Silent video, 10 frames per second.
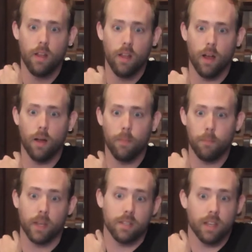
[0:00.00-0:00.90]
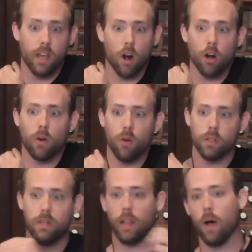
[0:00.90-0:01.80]
Um, because again, our goal
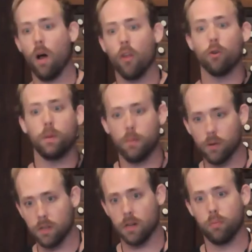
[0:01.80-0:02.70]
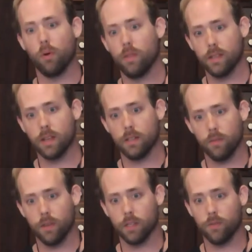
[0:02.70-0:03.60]
is to allow other people to deploy these kinds of
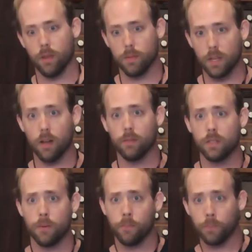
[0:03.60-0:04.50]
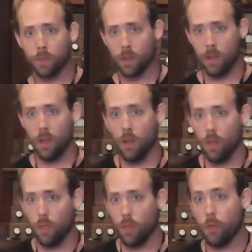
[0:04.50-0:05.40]
things for themselves
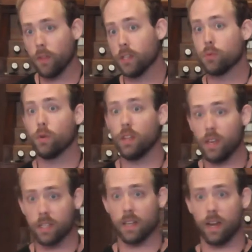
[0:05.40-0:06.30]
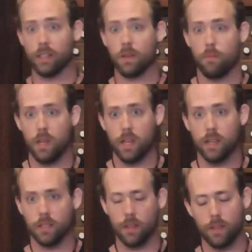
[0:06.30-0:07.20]
the thing that's really exciting to me
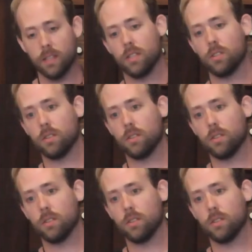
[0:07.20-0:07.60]
is that this is